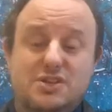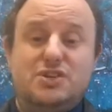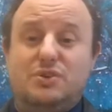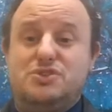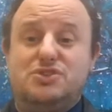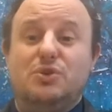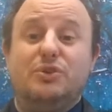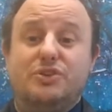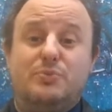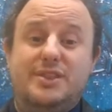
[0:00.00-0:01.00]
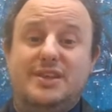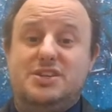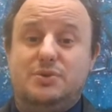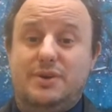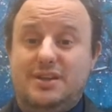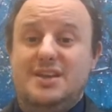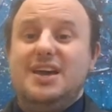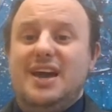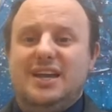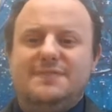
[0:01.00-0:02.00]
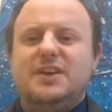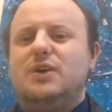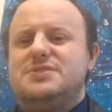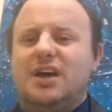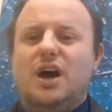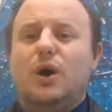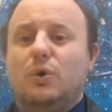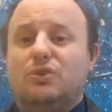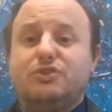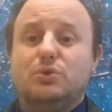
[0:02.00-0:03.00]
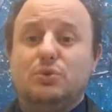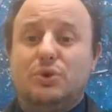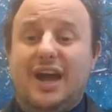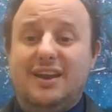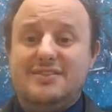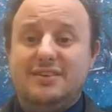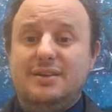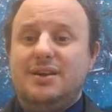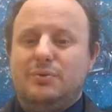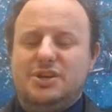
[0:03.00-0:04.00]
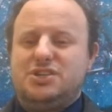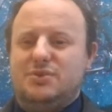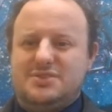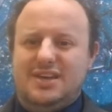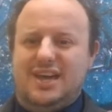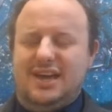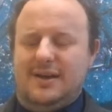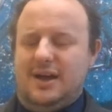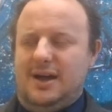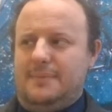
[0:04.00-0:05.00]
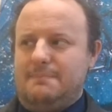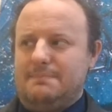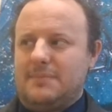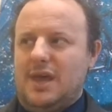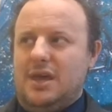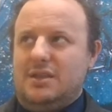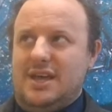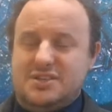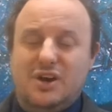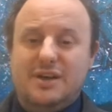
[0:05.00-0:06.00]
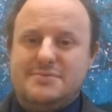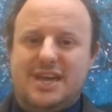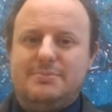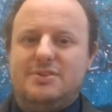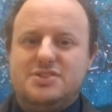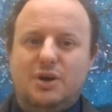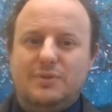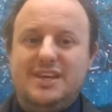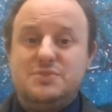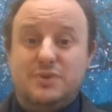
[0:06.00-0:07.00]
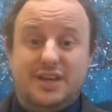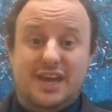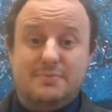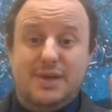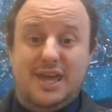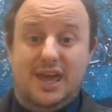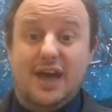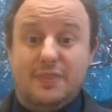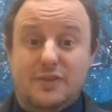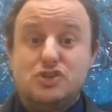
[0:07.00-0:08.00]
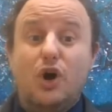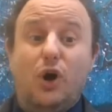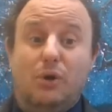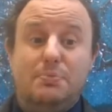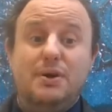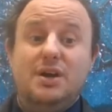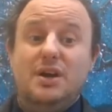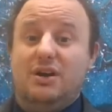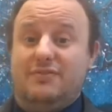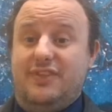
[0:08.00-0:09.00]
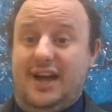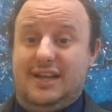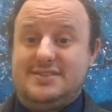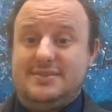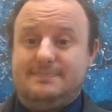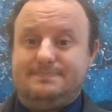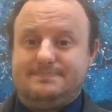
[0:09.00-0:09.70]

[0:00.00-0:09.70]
It will show your daughters when they're due in. And if they go to their whole school calendar, which shows their timetable and so on, these will again appear at the top of that.